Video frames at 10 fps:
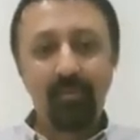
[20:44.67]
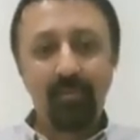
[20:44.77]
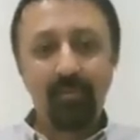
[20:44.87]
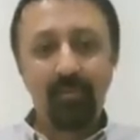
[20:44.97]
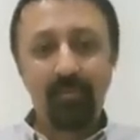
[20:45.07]

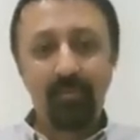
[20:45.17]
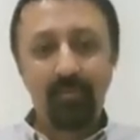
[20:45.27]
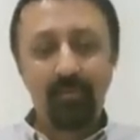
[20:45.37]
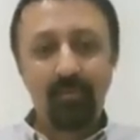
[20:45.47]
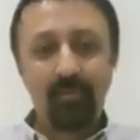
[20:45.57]

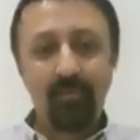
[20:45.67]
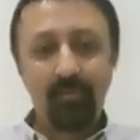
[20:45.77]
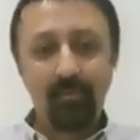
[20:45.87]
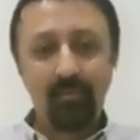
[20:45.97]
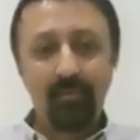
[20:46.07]

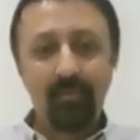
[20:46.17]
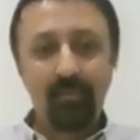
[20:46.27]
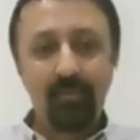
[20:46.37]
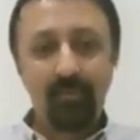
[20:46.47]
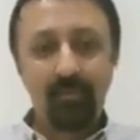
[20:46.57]

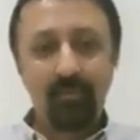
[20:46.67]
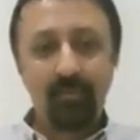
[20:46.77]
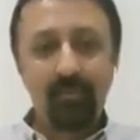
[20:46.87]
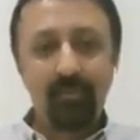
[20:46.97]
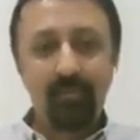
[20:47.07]

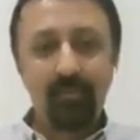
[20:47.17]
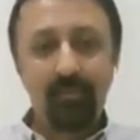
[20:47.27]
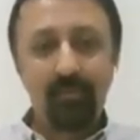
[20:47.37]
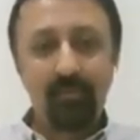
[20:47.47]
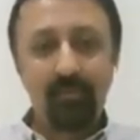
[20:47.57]

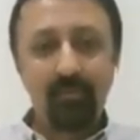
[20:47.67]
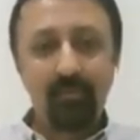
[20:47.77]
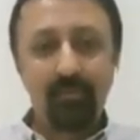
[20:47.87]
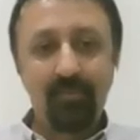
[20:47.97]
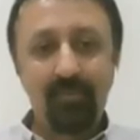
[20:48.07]

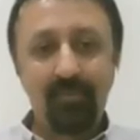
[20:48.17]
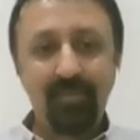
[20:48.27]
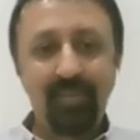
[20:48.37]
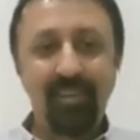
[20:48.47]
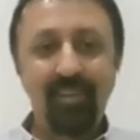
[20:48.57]

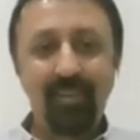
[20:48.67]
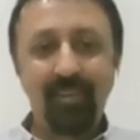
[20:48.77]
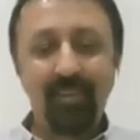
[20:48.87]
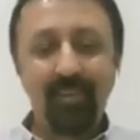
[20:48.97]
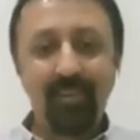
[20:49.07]

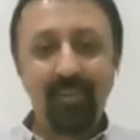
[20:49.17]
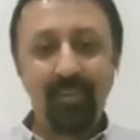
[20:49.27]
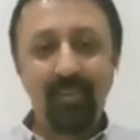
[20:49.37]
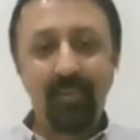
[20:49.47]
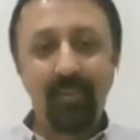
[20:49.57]

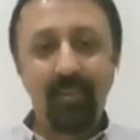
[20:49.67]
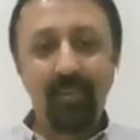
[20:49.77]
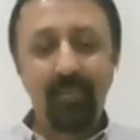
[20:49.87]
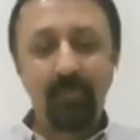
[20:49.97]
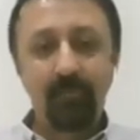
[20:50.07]

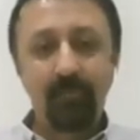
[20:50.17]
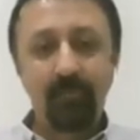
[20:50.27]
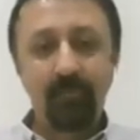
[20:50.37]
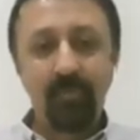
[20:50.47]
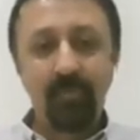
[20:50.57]

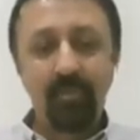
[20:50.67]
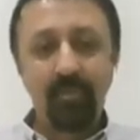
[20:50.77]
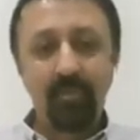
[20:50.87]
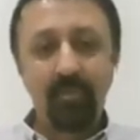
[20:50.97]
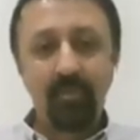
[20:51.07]

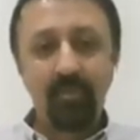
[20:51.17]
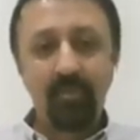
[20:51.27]
The person shown says nothing.